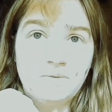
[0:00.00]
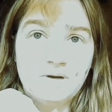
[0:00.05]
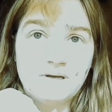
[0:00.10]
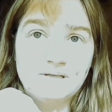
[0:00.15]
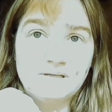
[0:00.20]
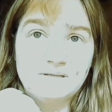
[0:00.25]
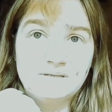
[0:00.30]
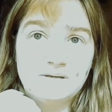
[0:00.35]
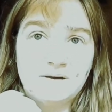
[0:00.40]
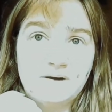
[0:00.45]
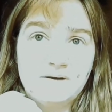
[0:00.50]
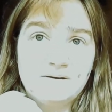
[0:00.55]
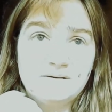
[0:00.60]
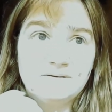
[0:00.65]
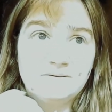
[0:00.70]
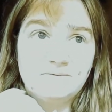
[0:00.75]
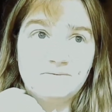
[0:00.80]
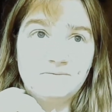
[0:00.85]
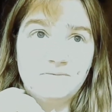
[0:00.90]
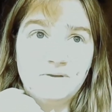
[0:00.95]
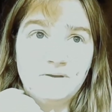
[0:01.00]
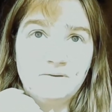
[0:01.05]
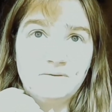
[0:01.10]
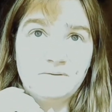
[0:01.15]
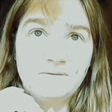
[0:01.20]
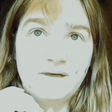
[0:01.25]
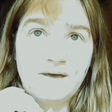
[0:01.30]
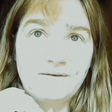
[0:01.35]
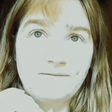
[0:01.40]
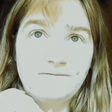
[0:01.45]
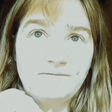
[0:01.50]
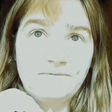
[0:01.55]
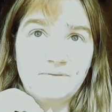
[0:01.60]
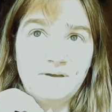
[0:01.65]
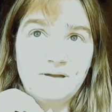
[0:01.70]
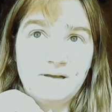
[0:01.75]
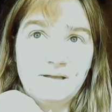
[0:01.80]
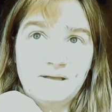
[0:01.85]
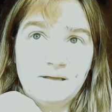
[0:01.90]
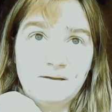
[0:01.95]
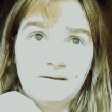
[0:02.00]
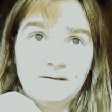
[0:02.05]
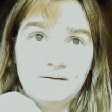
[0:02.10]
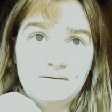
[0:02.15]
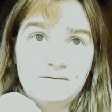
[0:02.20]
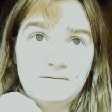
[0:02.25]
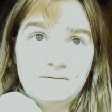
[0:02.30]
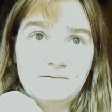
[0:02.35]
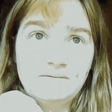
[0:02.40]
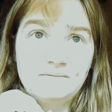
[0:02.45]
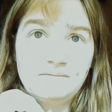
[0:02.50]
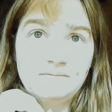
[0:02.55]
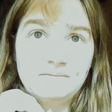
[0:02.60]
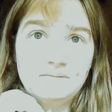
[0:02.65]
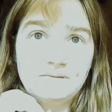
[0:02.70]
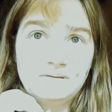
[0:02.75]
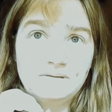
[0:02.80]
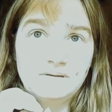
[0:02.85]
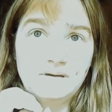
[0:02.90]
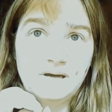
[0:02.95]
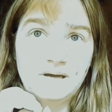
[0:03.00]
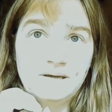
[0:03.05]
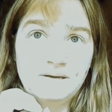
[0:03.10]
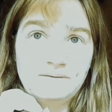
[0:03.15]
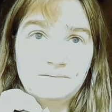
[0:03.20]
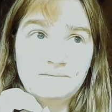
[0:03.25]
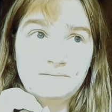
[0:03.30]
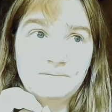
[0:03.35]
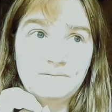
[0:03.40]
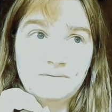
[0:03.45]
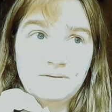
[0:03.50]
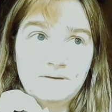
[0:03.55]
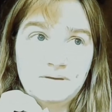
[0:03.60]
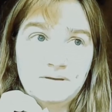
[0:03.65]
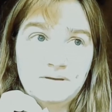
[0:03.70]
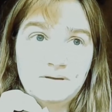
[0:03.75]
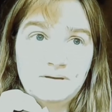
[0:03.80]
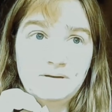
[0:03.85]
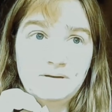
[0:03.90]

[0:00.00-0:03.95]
So when I start to feel that feeling, like